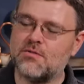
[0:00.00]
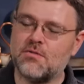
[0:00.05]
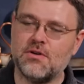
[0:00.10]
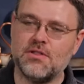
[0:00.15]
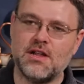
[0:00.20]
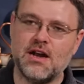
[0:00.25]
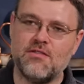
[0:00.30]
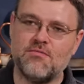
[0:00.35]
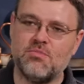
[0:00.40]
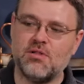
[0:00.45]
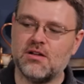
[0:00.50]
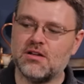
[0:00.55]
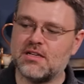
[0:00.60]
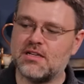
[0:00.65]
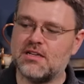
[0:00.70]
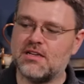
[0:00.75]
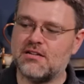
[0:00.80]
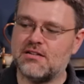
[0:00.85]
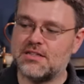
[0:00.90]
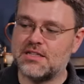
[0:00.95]
the one that I've plugged
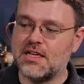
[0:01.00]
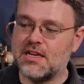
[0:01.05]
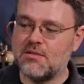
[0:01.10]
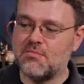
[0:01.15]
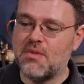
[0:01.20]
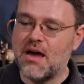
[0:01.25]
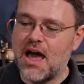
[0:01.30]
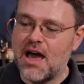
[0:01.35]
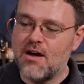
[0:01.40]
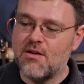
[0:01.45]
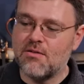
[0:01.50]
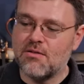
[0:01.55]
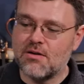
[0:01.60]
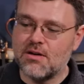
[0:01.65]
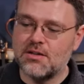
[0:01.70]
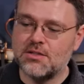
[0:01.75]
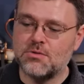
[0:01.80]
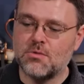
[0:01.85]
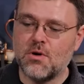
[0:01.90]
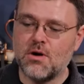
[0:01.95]
in here. It's getting power
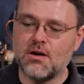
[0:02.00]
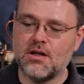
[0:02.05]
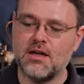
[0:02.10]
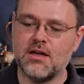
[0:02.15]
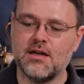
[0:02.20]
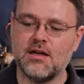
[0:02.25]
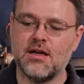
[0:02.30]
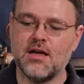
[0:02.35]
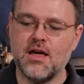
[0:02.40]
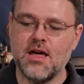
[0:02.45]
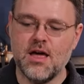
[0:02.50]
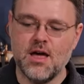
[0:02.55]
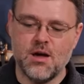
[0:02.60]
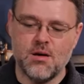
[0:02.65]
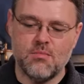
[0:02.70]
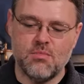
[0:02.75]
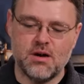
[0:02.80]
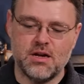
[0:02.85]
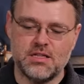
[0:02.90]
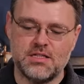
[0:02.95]
and it's working,
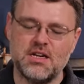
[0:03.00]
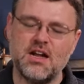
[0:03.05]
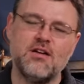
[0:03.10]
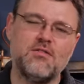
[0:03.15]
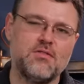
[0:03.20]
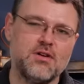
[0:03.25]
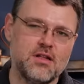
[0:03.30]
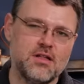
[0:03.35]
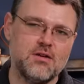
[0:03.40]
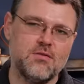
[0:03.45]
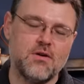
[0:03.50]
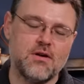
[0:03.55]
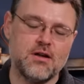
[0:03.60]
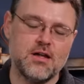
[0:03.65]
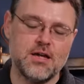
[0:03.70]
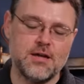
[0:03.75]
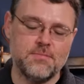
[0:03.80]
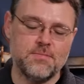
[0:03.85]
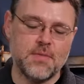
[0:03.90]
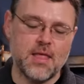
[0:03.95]
but it's not really
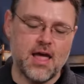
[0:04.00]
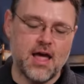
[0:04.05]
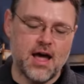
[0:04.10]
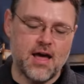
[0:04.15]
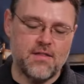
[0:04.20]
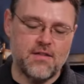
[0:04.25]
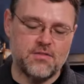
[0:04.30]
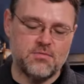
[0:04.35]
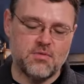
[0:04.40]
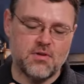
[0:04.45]
working. And that's